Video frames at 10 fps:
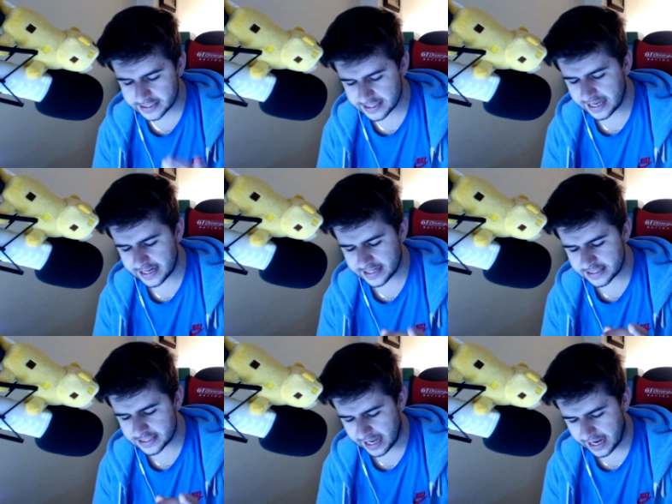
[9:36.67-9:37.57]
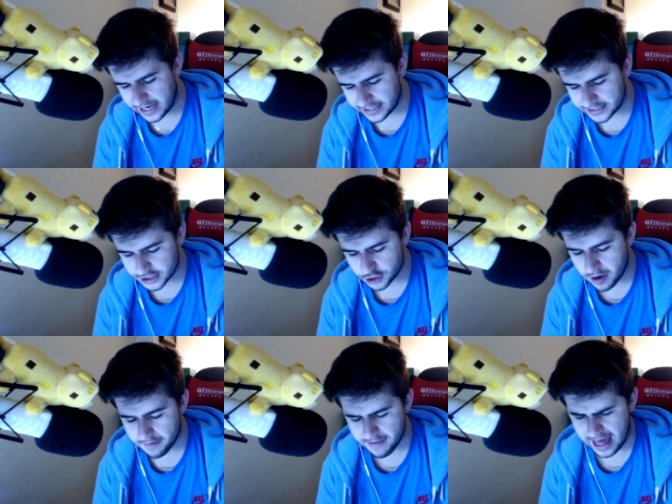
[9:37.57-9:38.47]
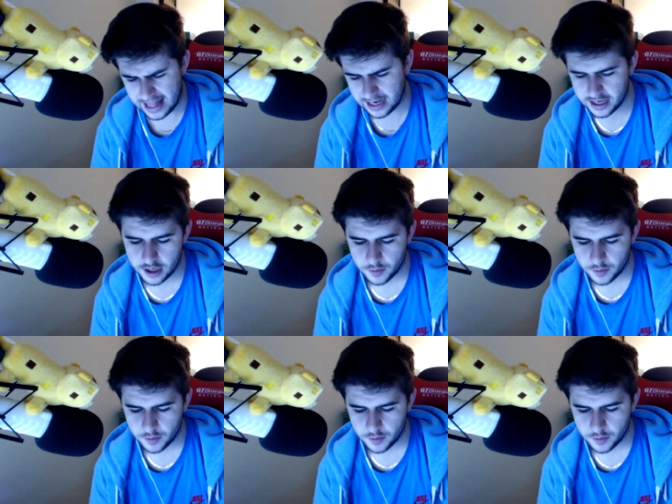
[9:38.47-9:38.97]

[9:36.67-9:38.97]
Sand and gravel,